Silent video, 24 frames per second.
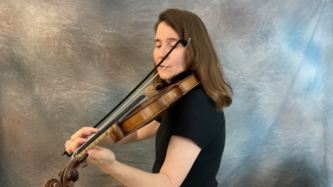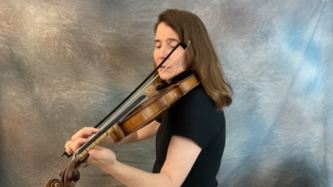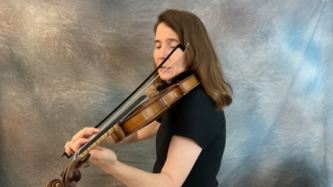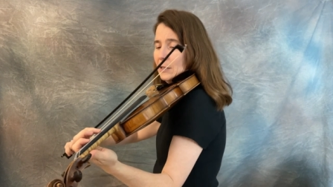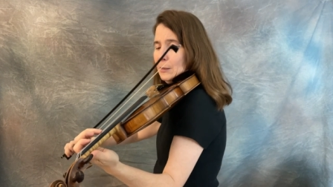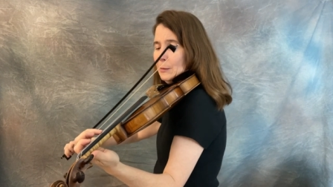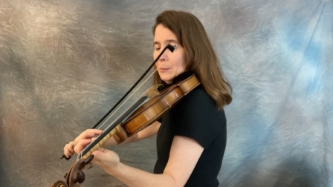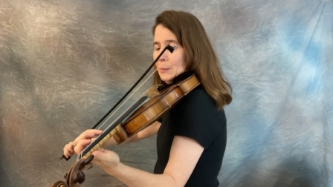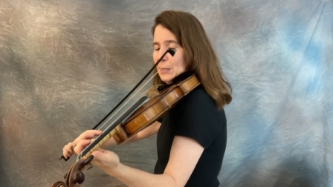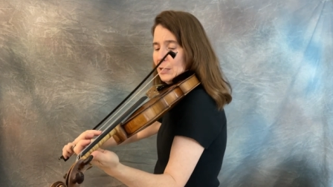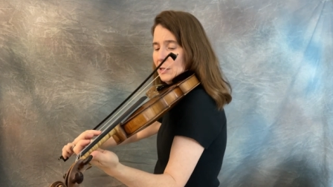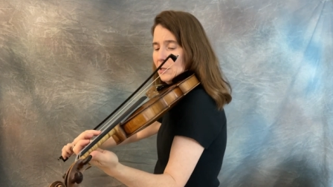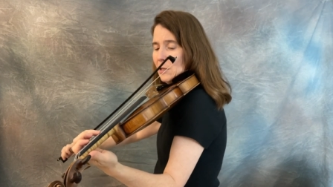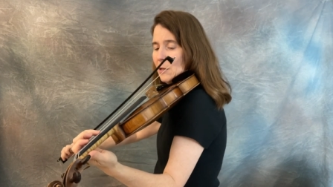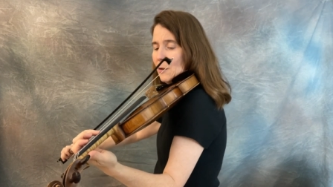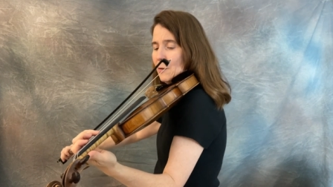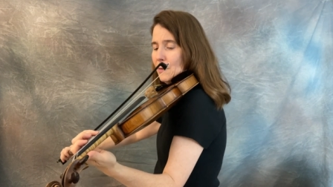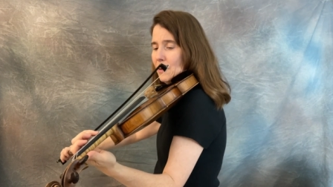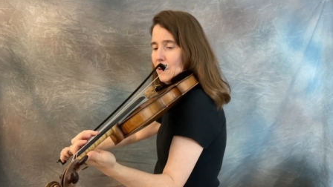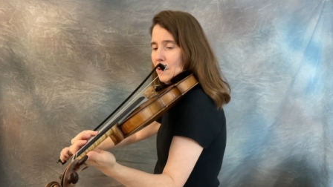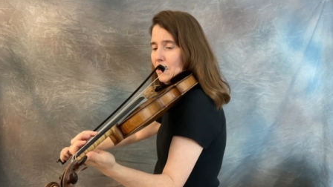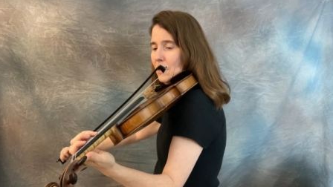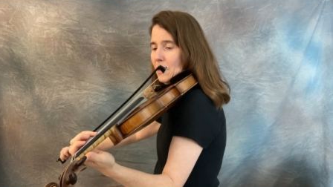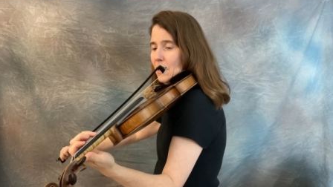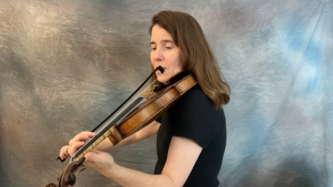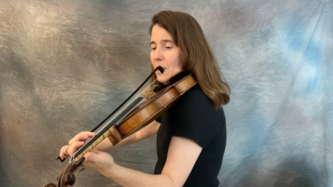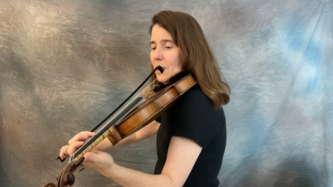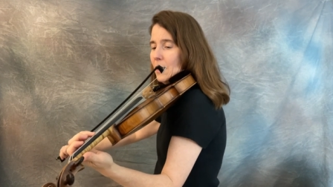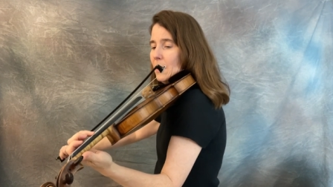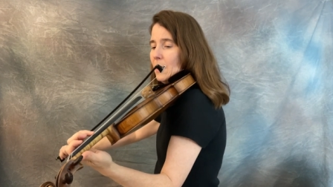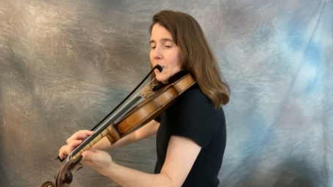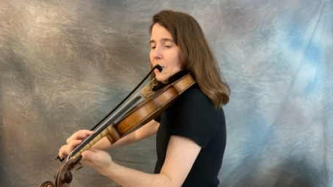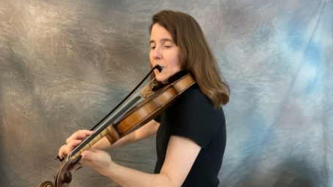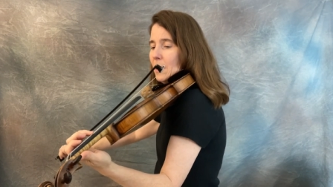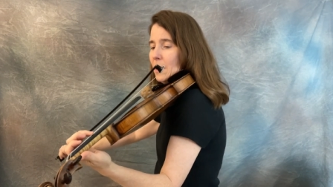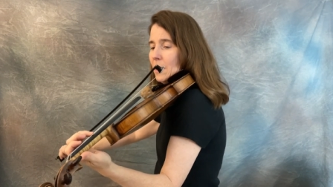little bit slower.
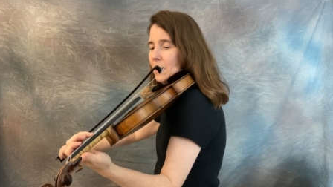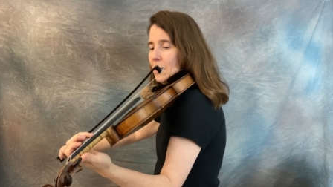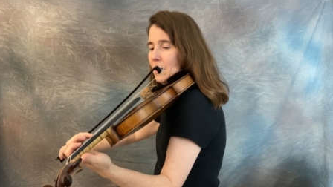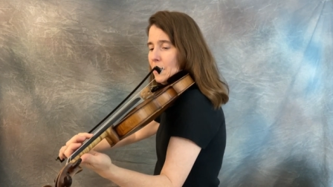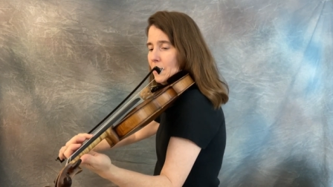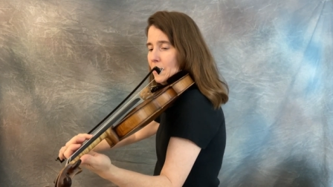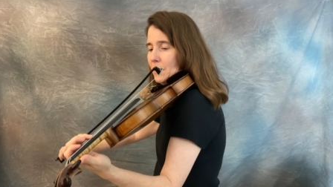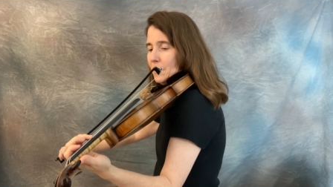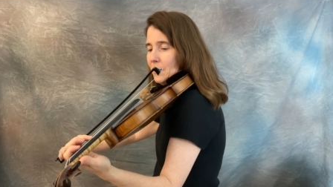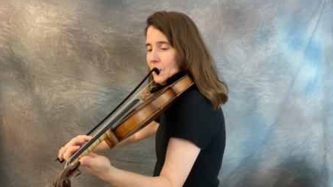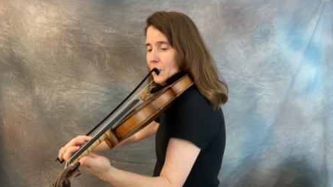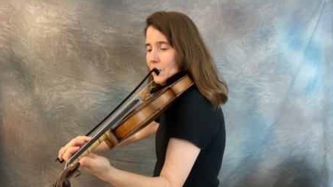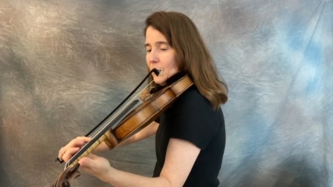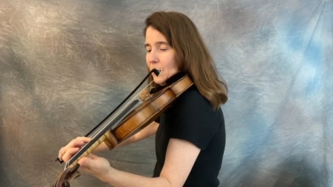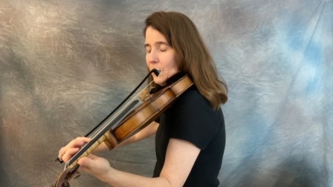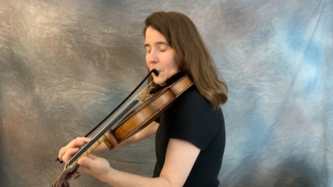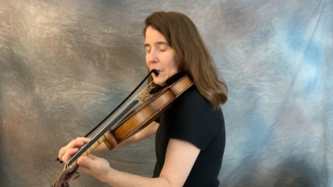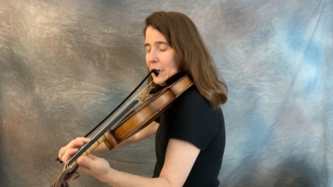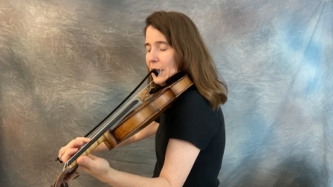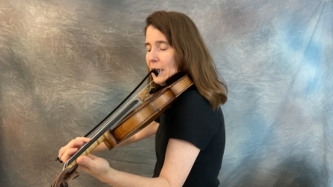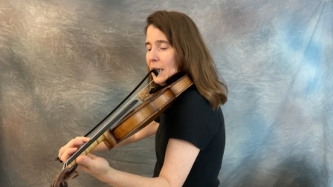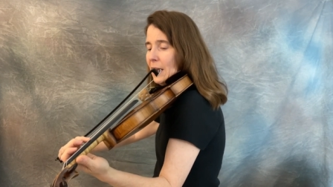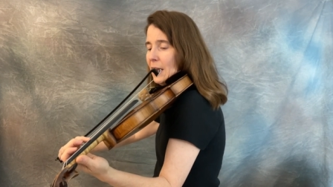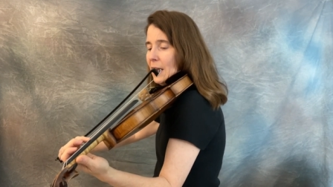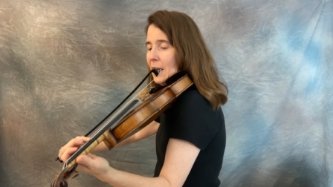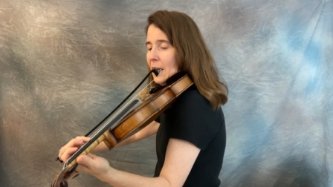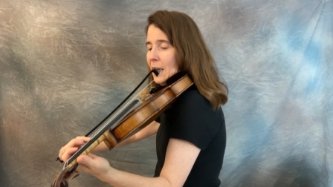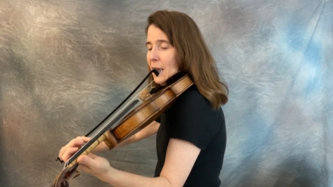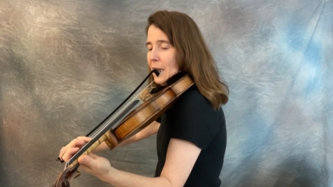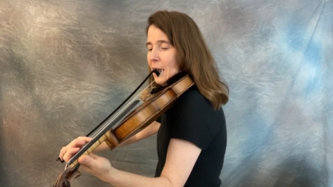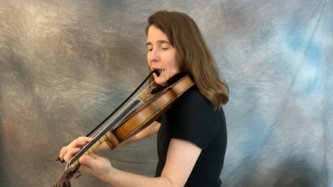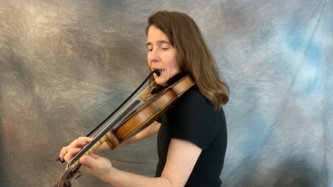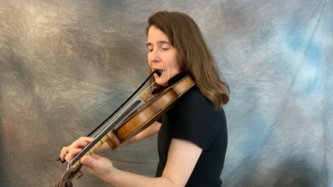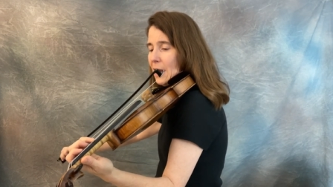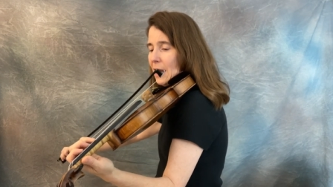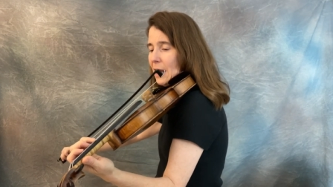Um,
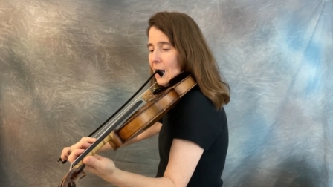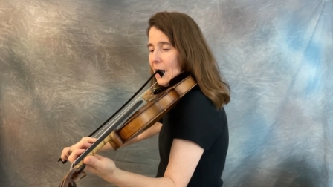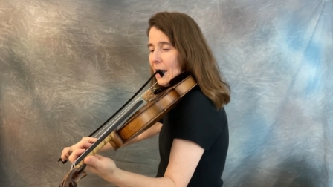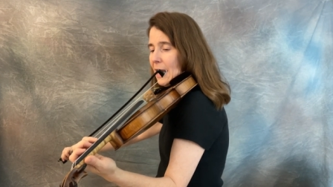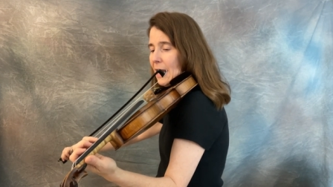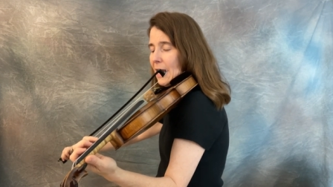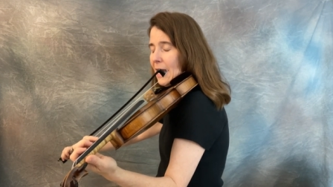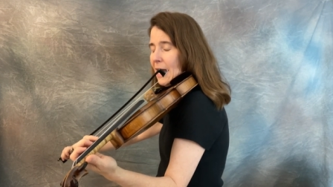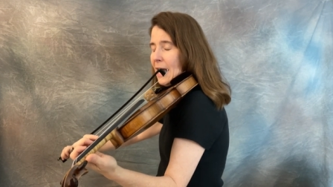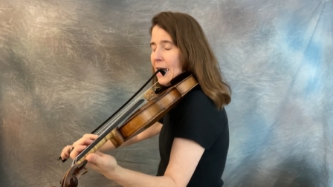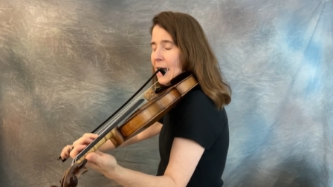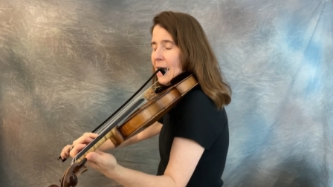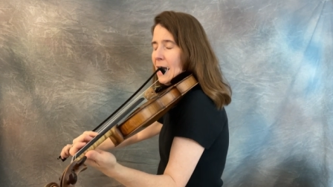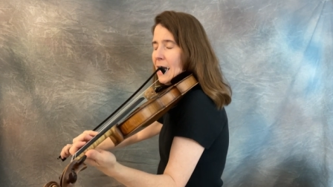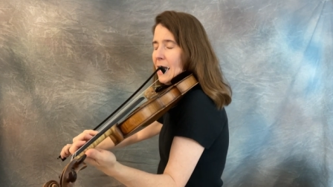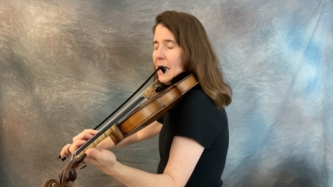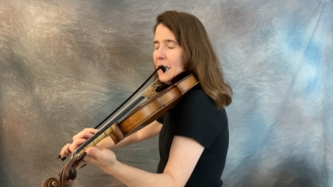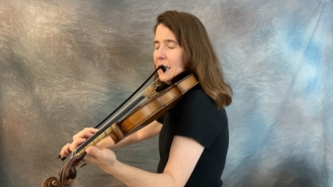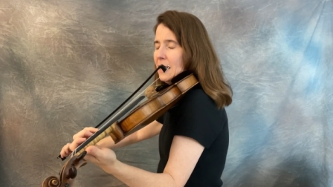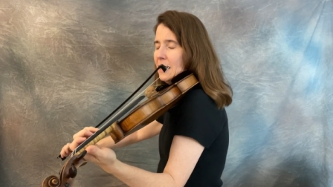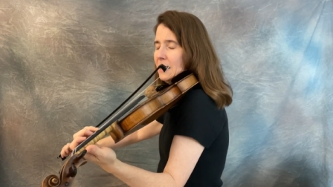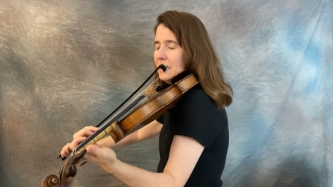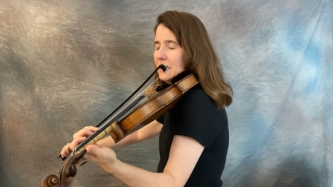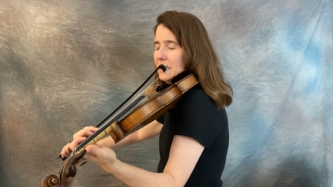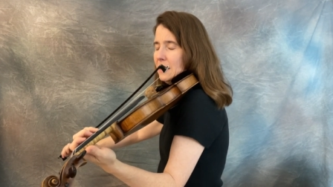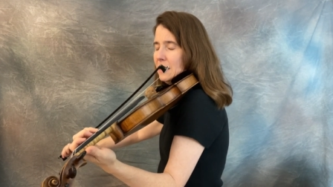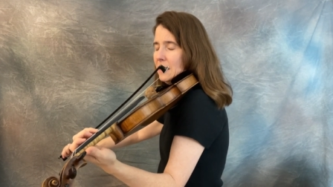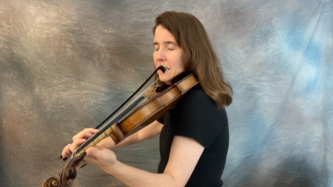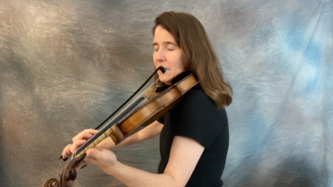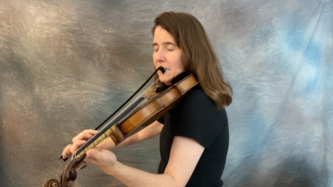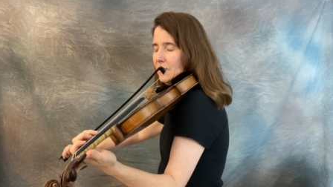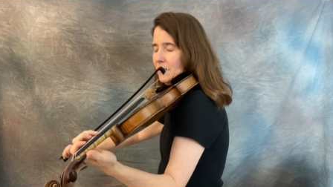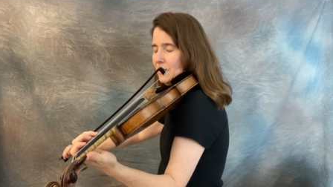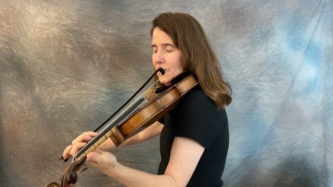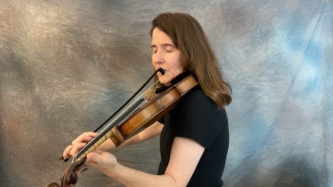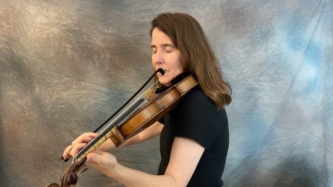ready and
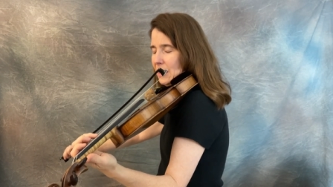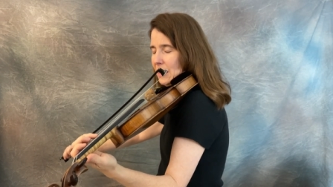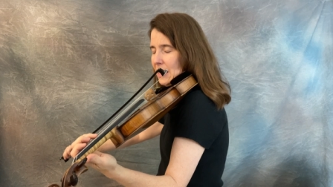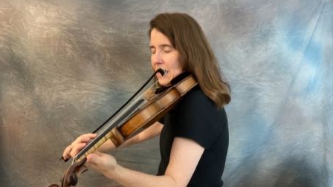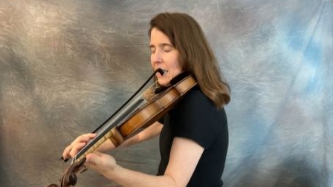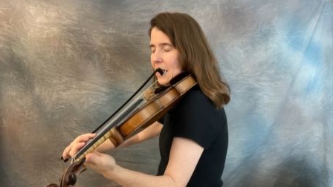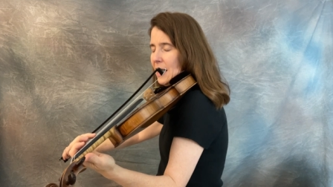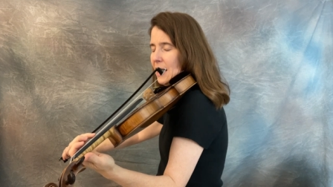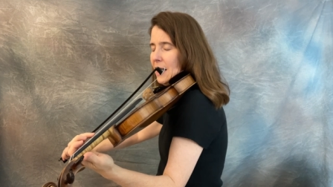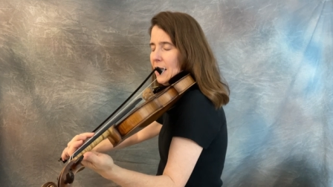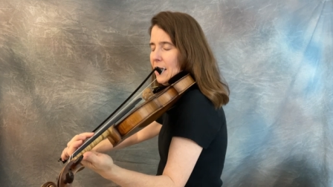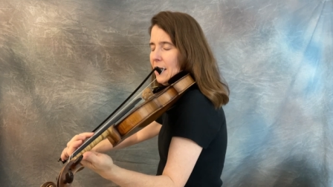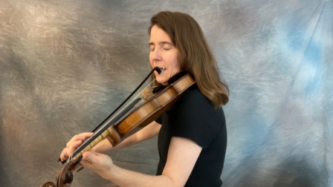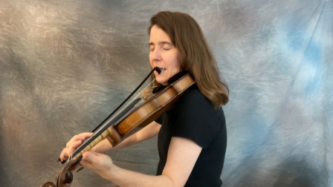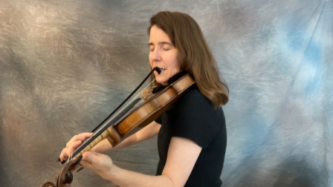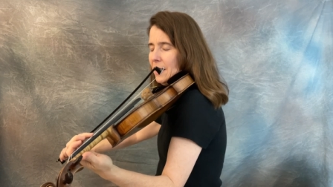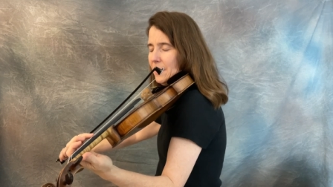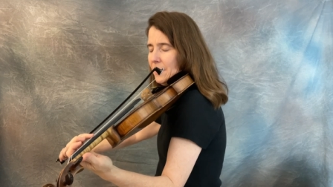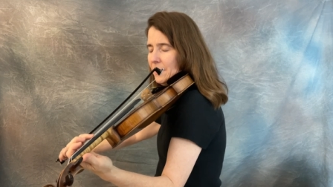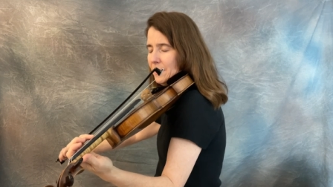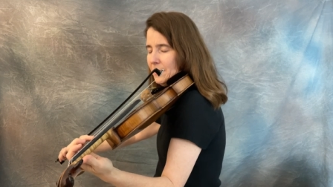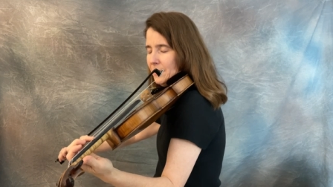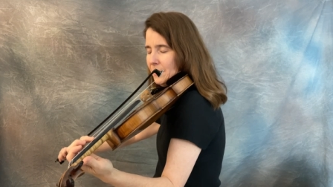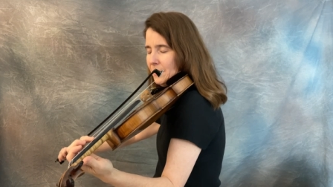play.